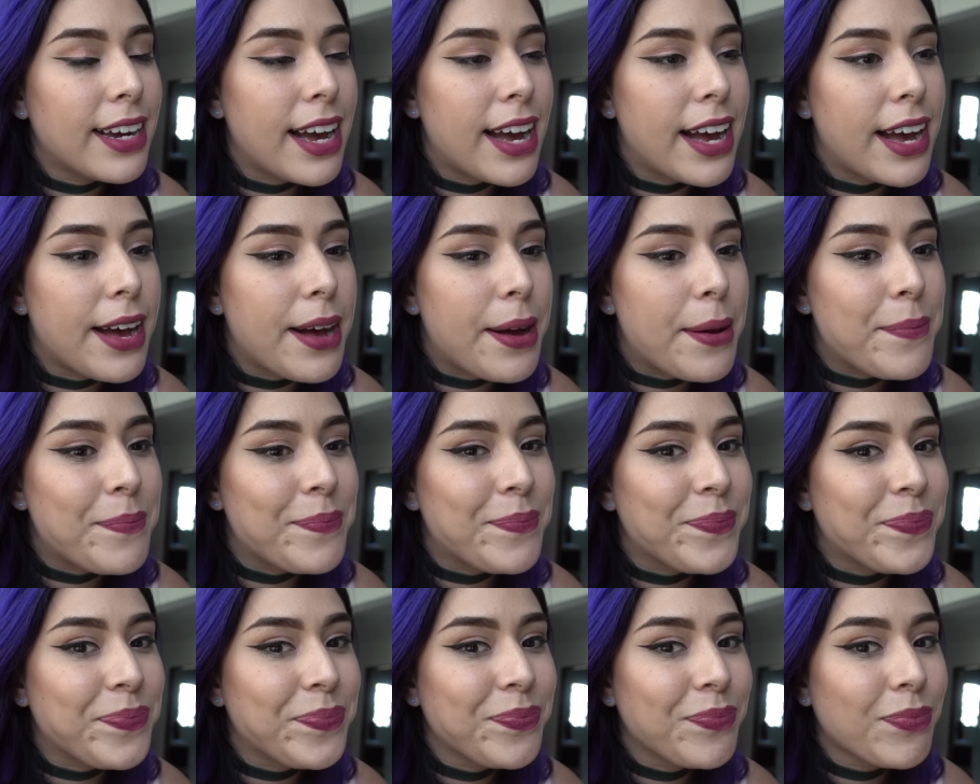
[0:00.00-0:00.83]

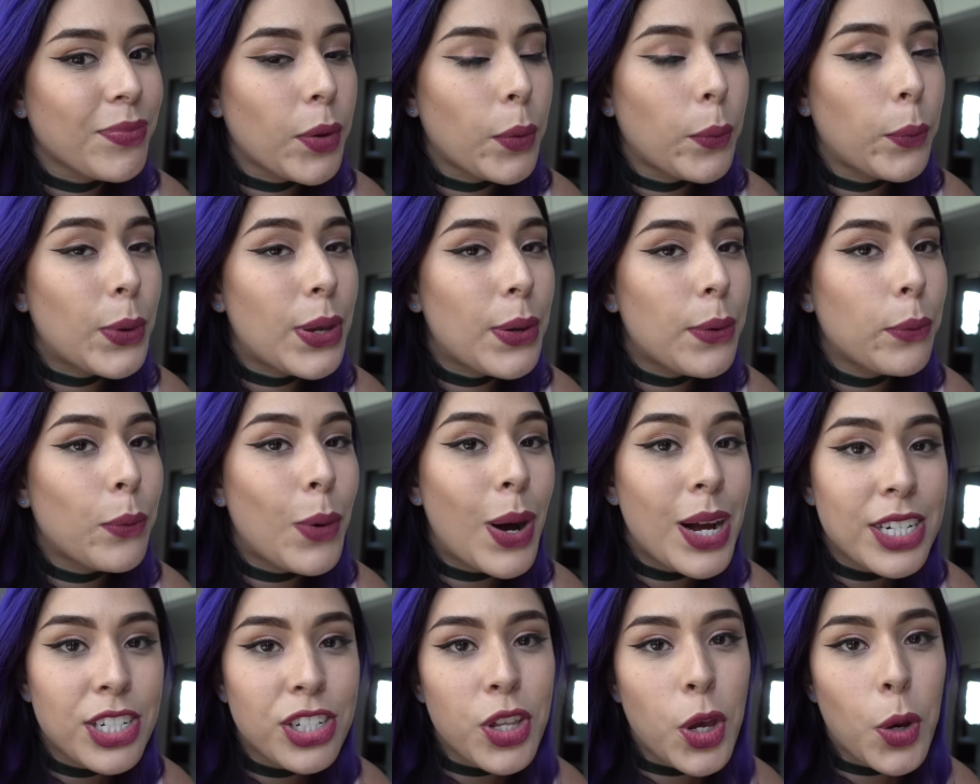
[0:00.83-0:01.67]
Um, we
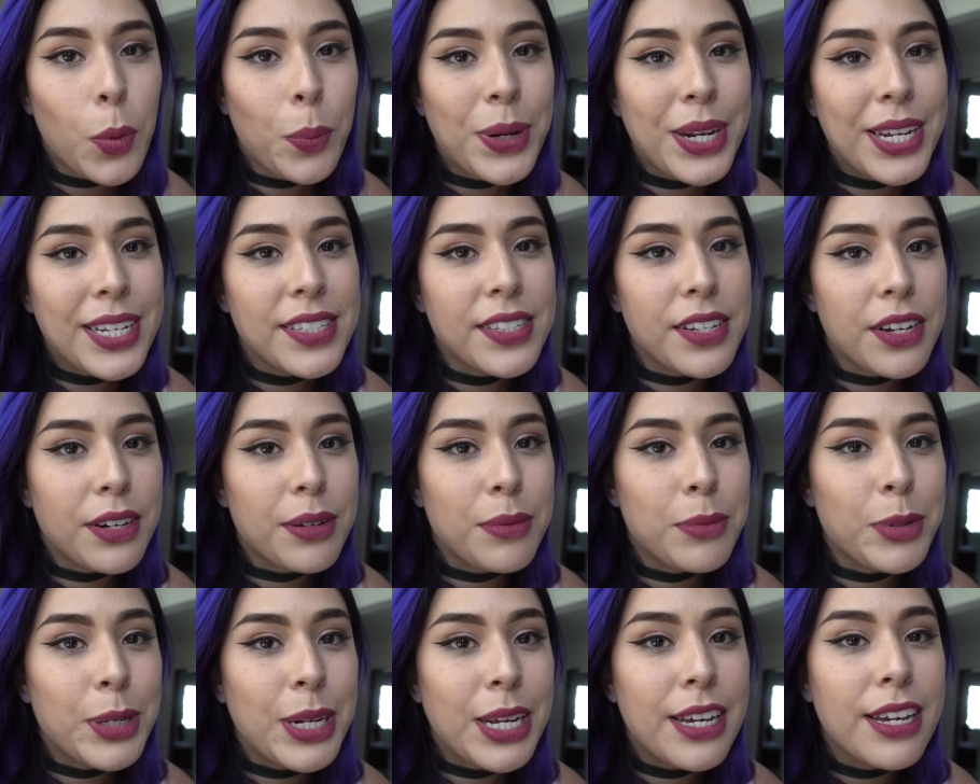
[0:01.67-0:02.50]
watched the opening
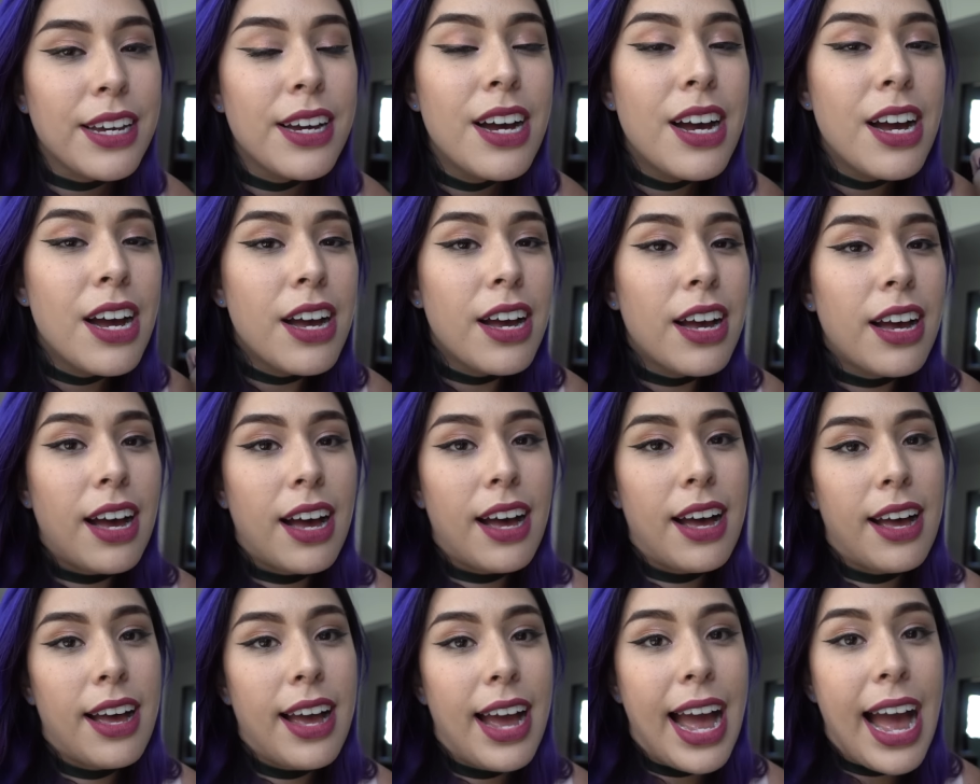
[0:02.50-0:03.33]
ceremony uh,
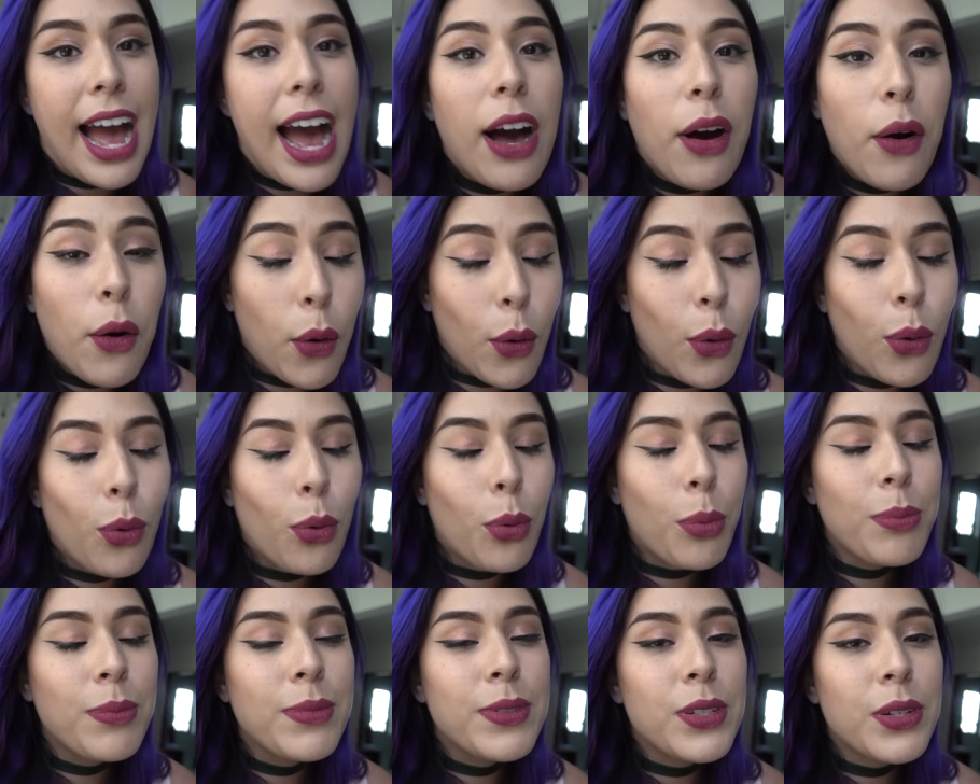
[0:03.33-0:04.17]
at
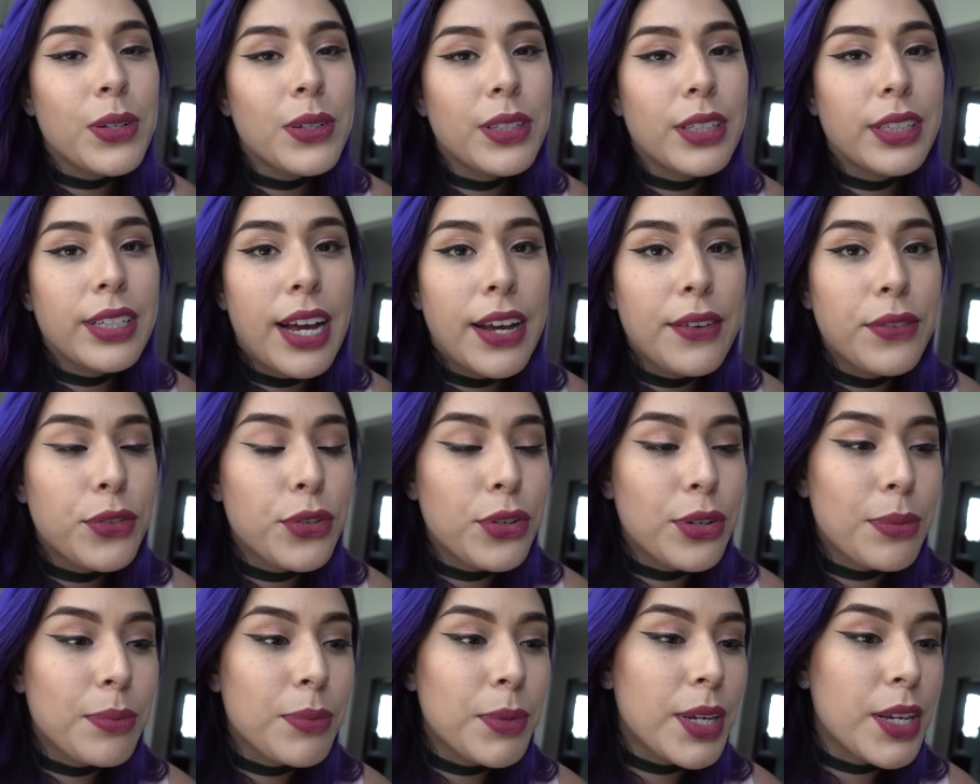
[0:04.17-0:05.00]
home doing the live
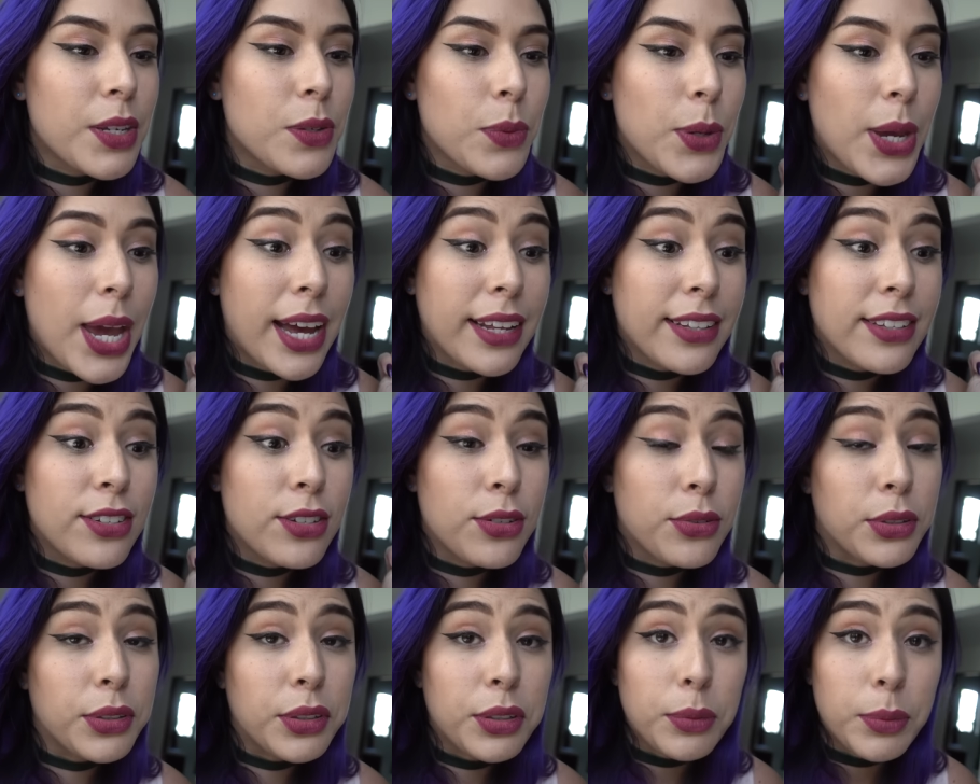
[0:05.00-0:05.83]
stream because we had to
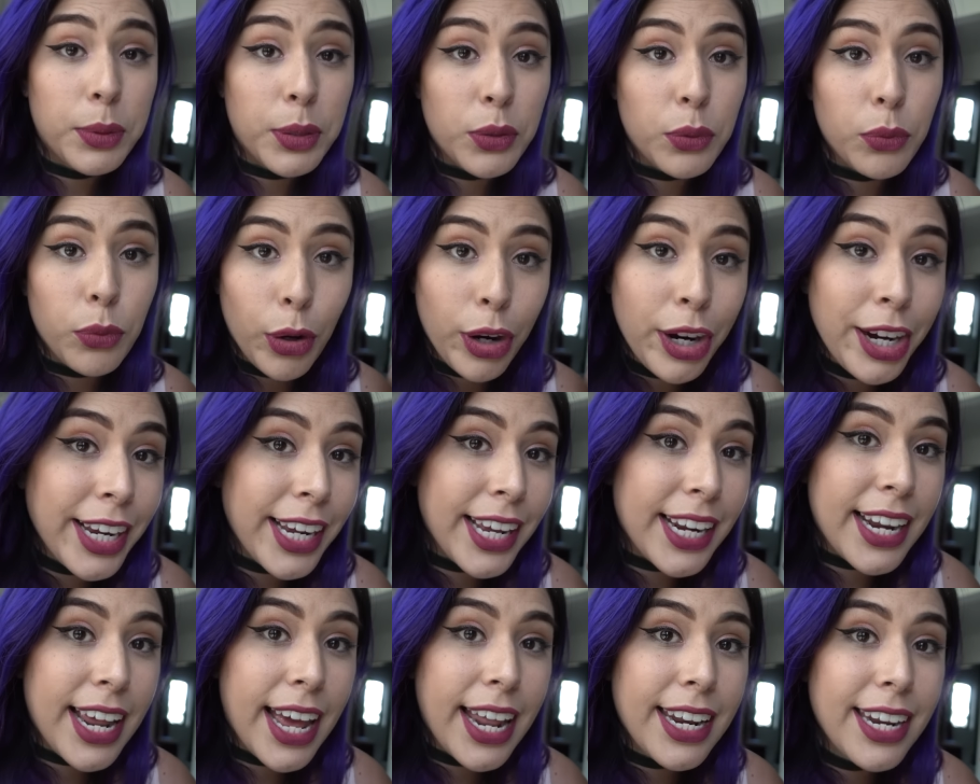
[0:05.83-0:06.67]
do a little bit of work
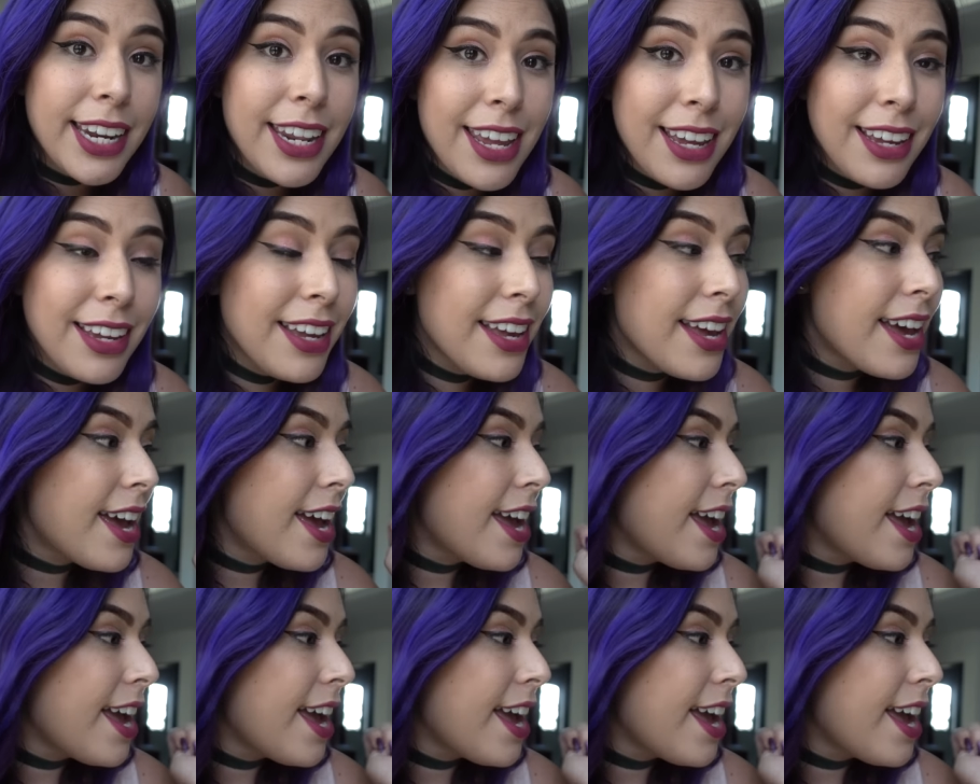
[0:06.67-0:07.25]
and editing.